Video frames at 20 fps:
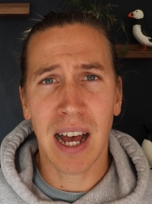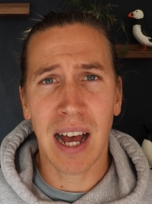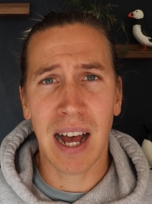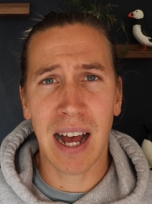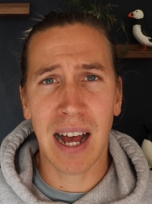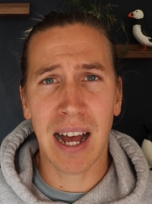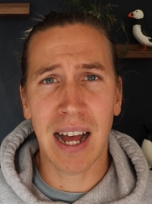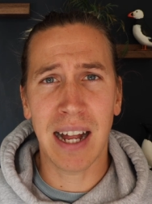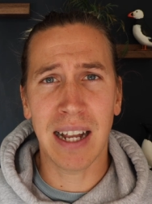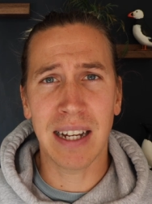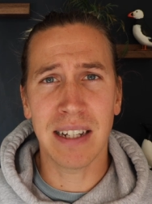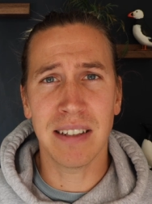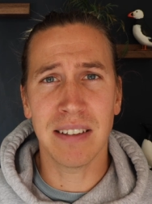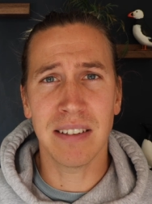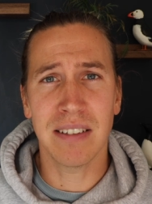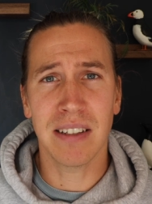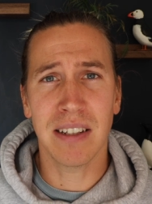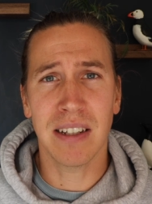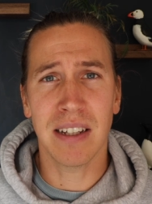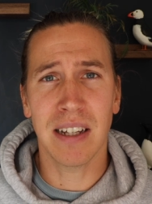
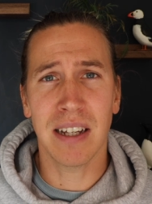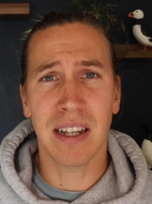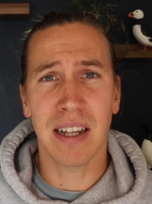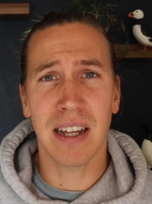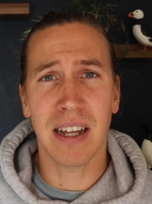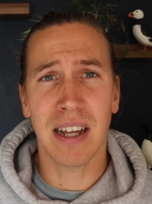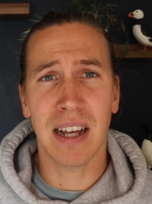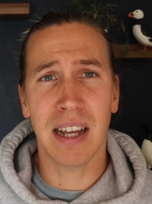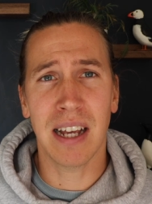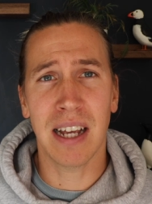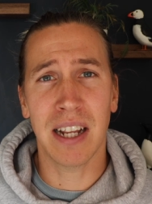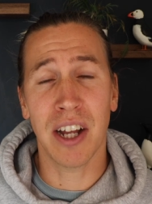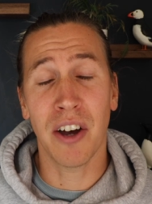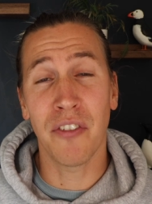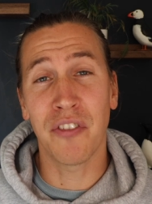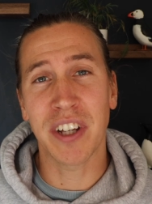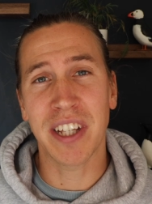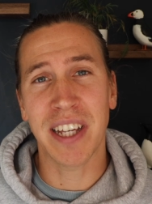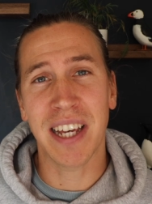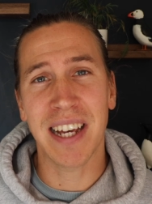And in
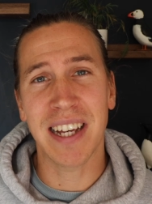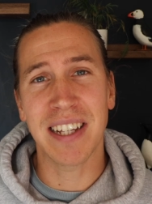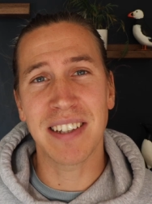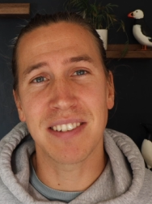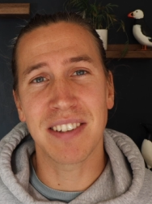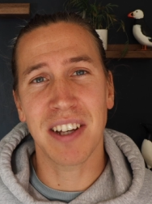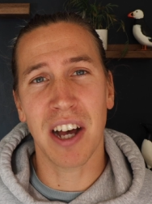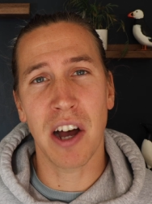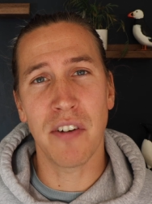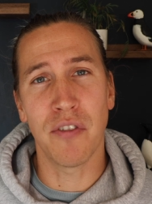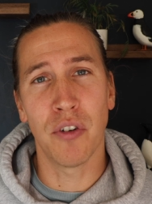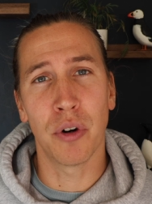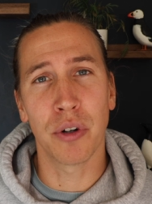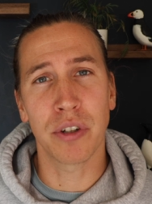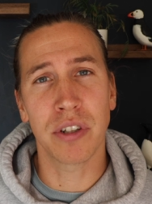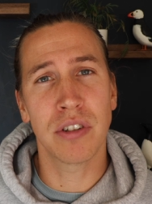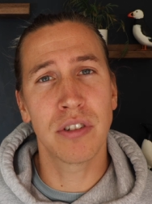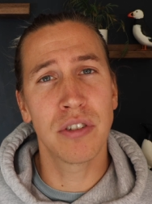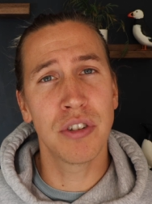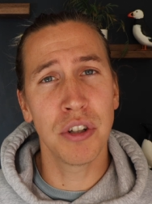other years, I've
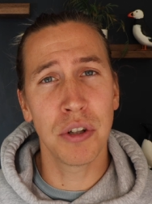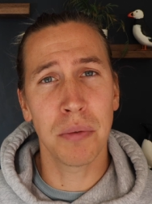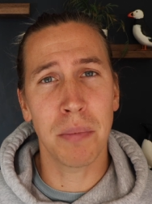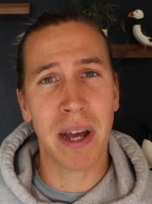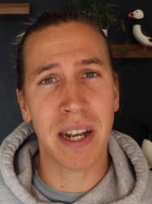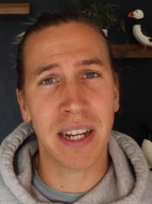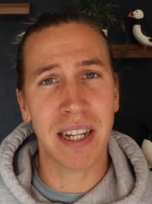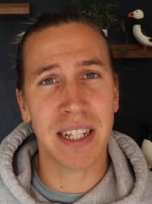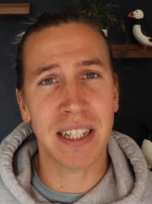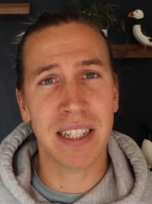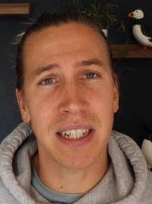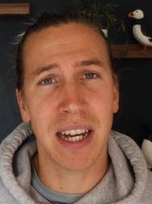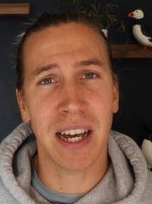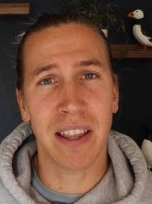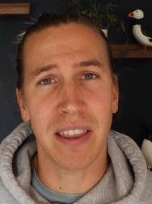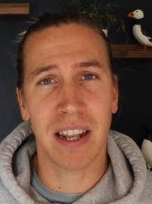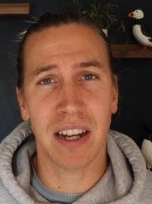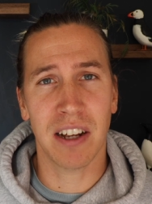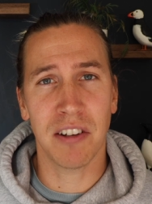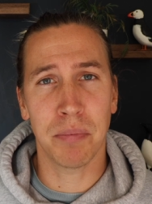ordered too many
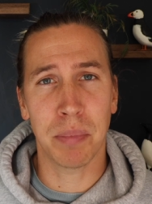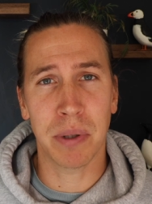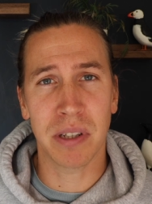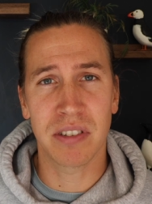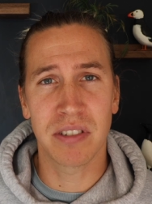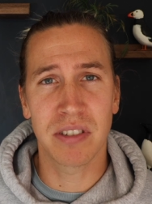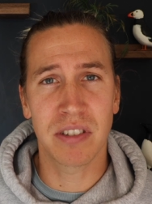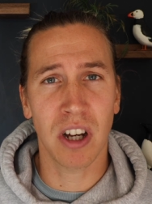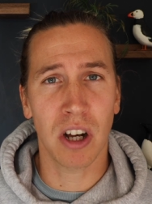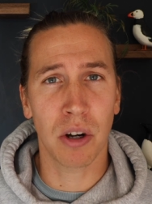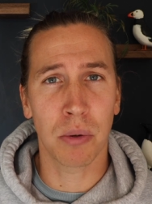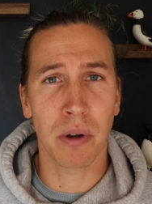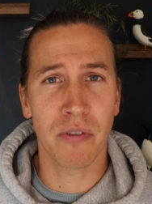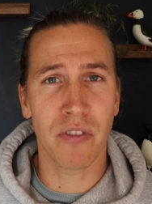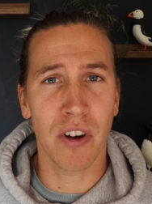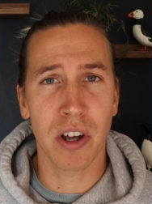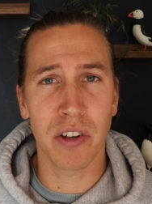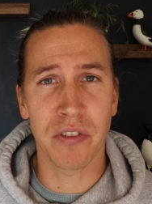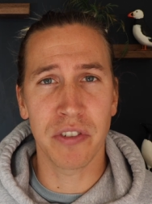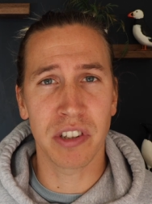and then I've been stuck
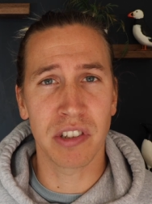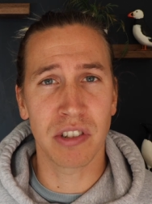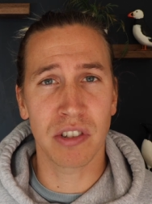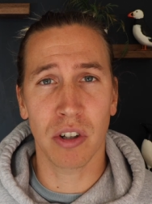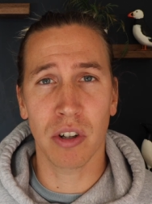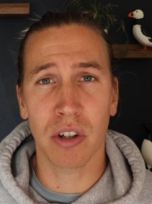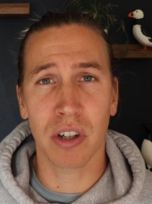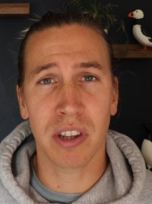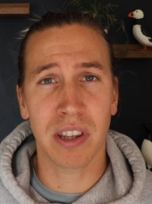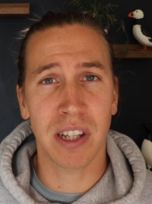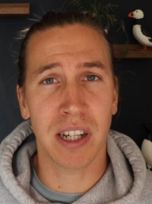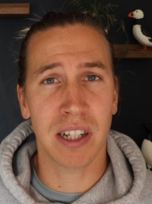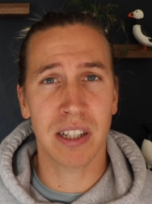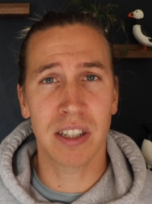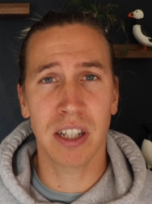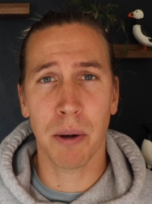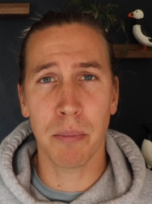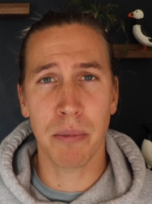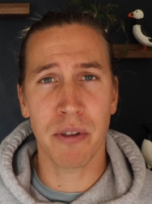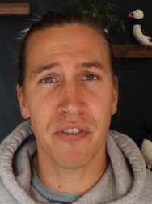with overstock
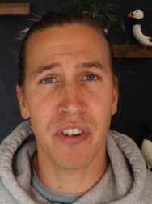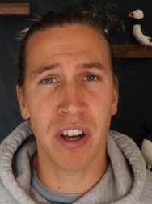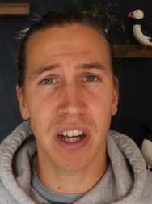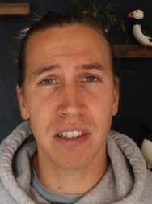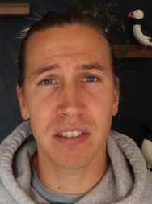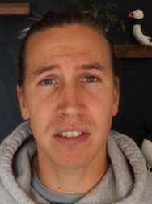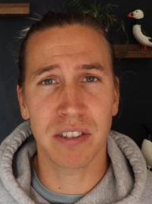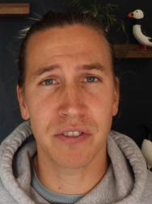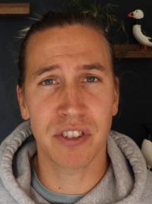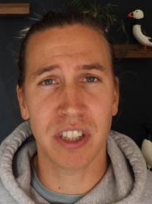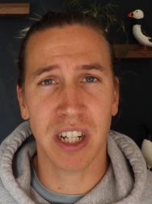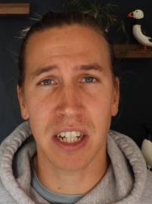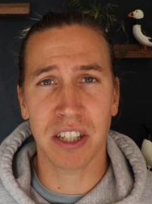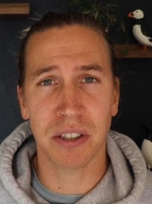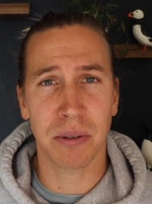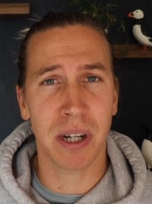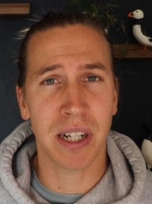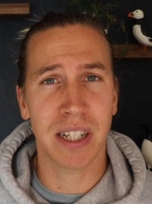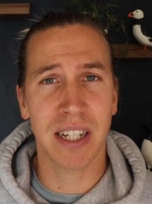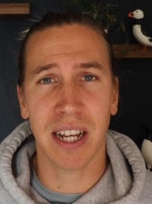that come the 1st of
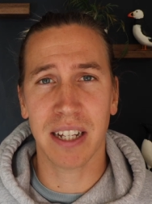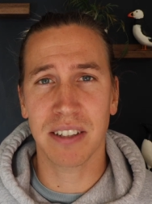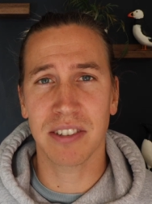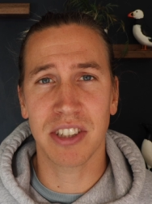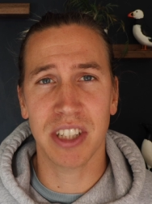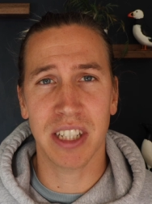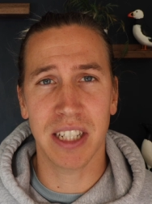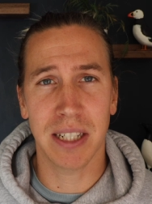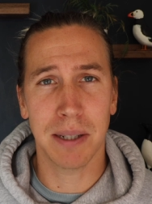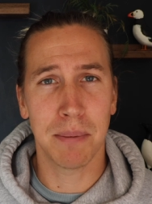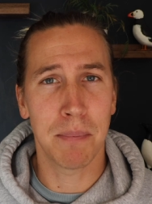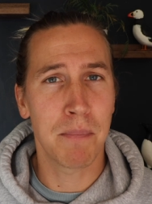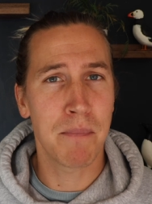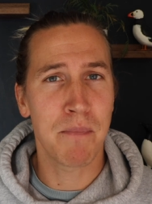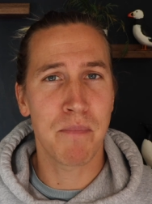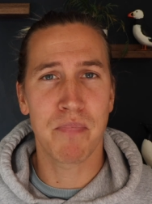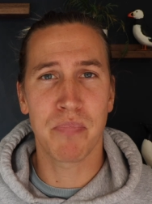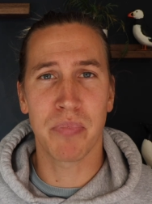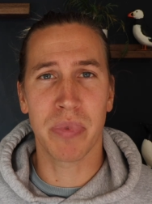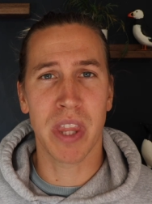January next year,
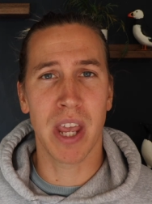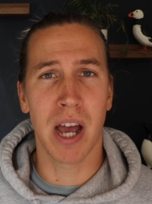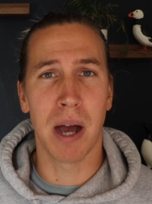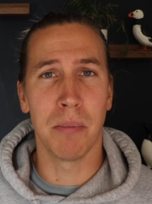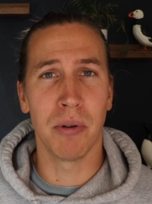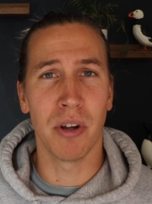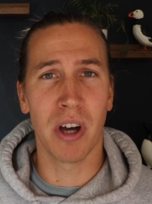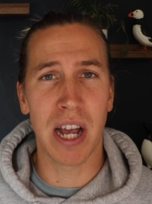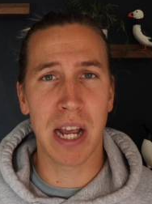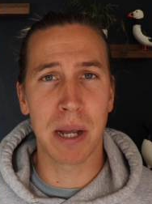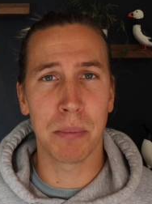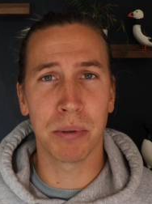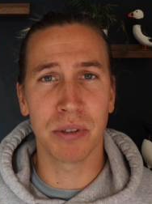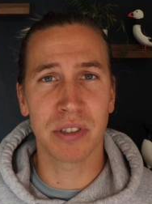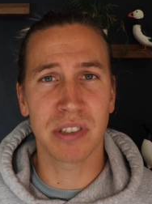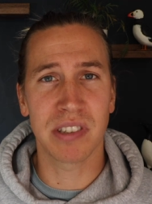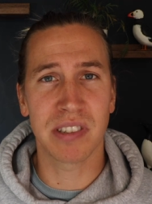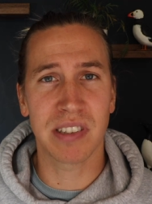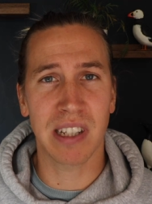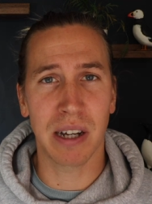I'm not able
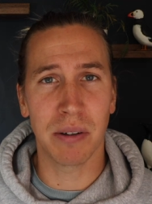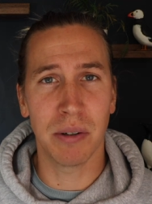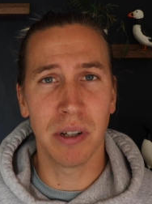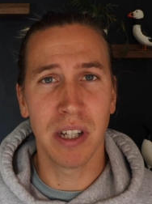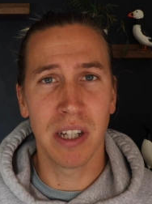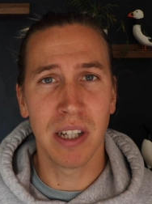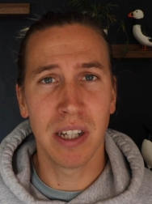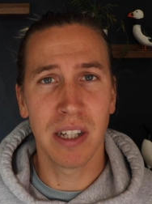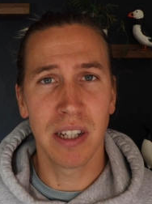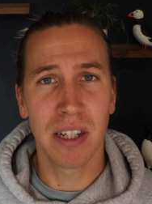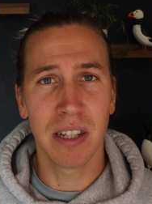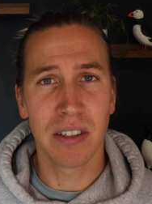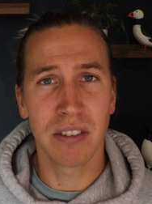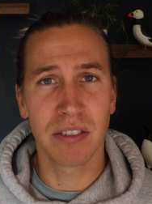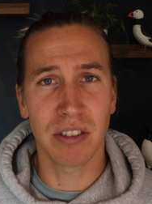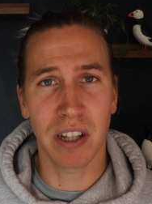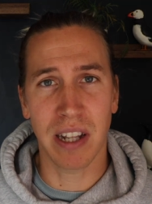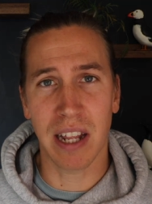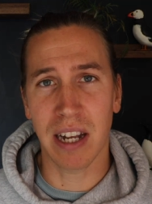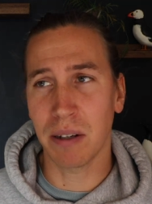to sell.
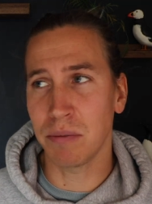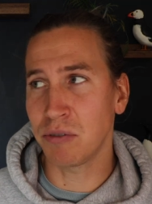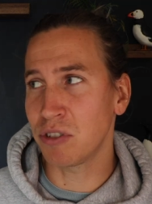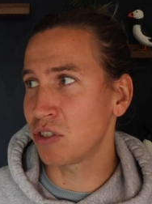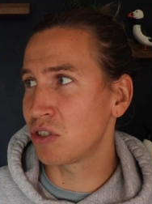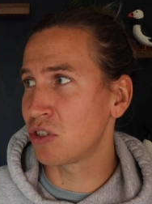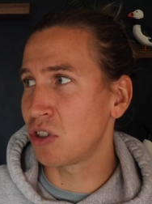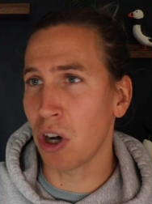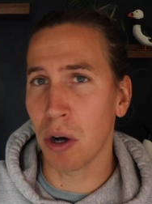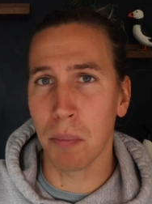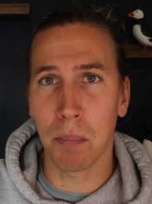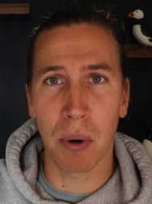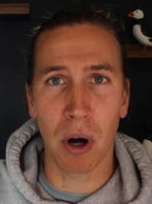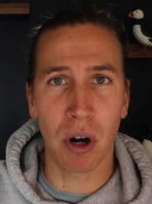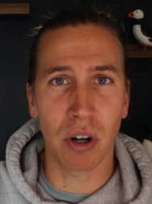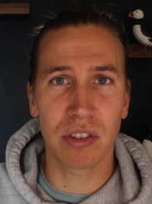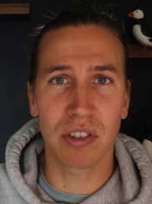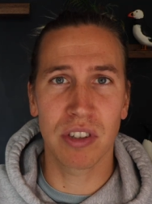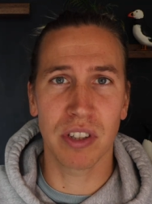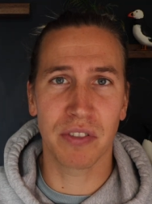So then I've just got a
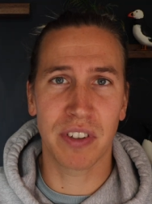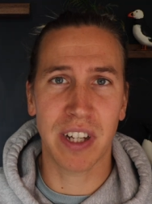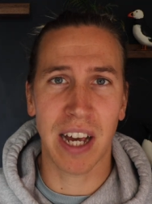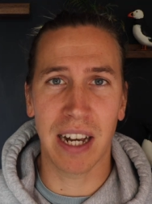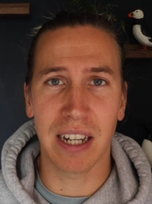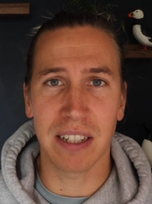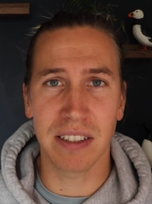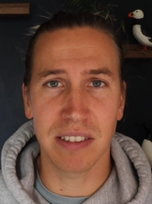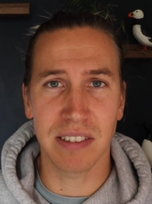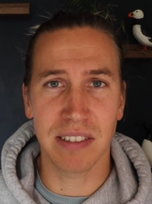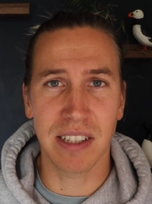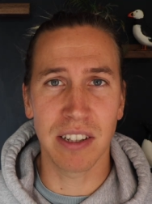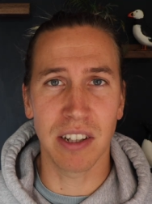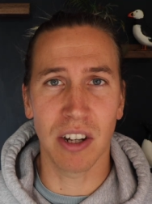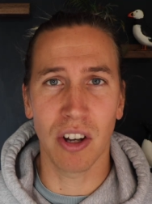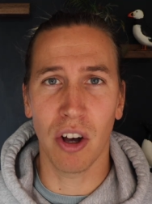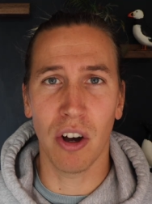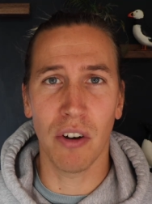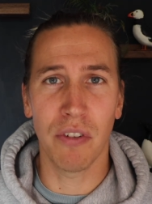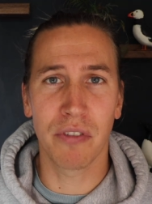box of calendars in
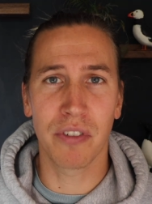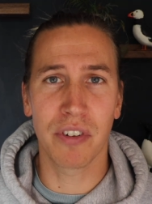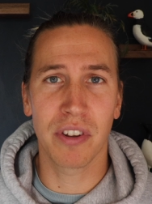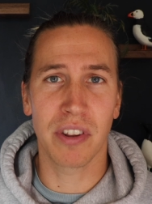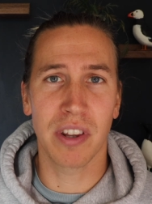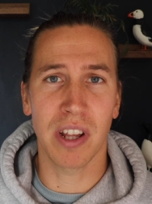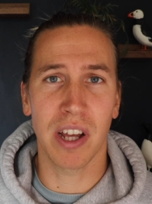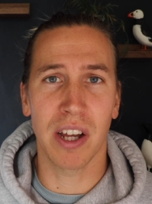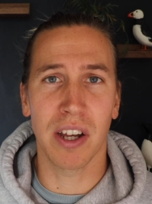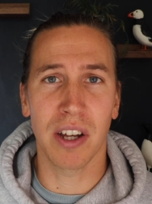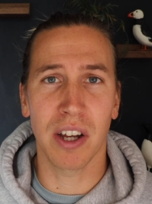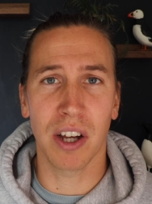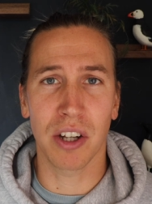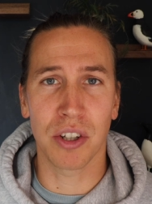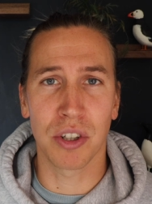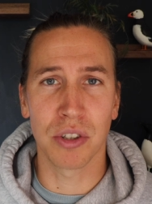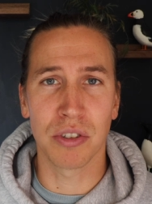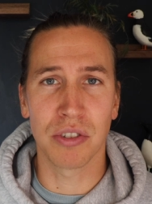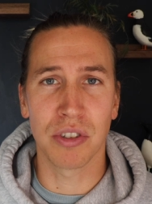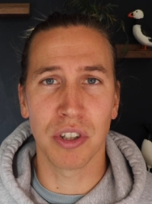the loft that are
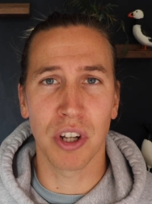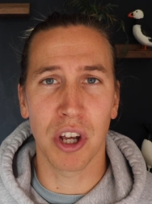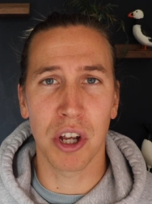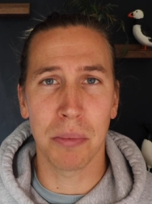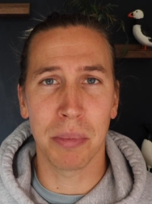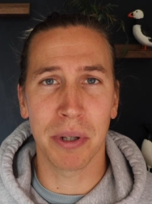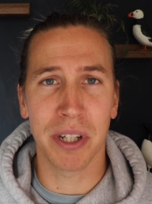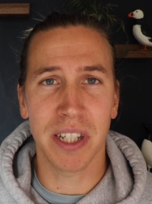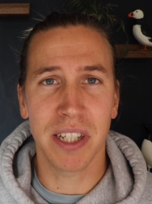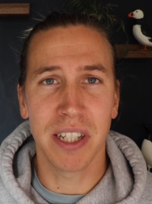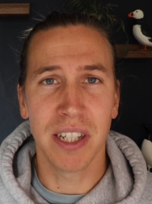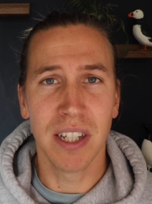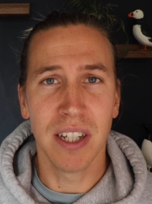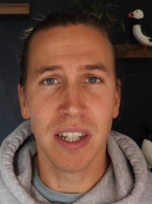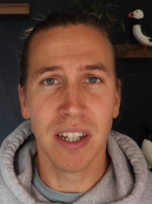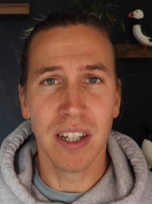good to nobody.